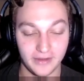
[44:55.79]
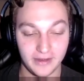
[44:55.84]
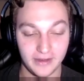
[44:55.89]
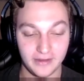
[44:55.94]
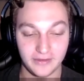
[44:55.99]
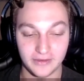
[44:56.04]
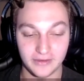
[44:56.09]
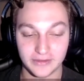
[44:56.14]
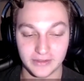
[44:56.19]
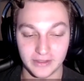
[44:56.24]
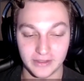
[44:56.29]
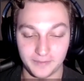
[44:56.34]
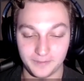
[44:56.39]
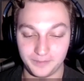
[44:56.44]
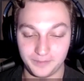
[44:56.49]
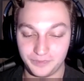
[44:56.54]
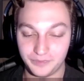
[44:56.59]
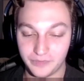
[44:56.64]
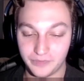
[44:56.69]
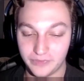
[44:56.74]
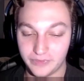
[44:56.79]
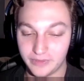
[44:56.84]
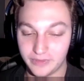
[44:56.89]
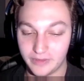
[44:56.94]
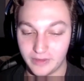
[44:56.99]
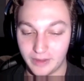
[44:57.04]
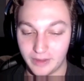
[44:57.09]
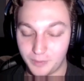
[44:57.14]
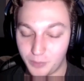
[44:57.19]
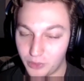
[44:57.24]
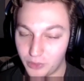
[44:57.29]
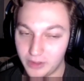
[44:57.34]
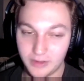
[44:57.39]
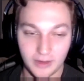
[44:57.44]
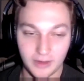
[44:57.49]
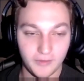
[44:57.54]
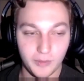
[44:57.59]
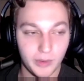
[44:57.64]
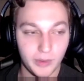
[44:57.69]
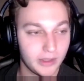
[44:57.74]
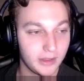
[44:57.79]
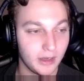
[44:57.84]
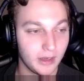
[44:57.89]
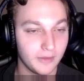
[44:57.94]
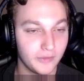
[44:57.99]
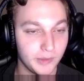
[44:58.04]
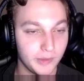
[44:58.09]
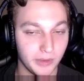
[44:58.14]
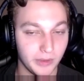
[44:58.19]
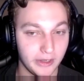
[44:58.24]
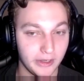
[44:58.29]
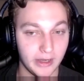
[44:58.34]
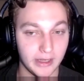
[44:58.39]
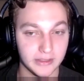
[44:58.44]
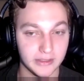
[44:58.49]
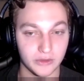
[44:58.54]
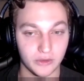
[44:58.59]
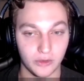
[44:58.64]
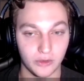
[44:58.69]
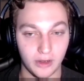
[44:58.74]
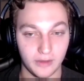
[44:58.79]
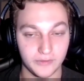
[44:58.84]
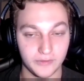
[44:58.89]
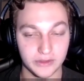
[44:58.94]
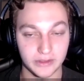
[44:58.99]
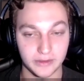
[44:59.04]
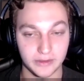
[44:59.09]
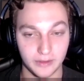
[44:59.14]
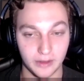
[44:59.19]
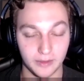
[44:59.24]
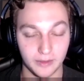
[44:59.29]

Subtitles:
There's like every player has their own obviously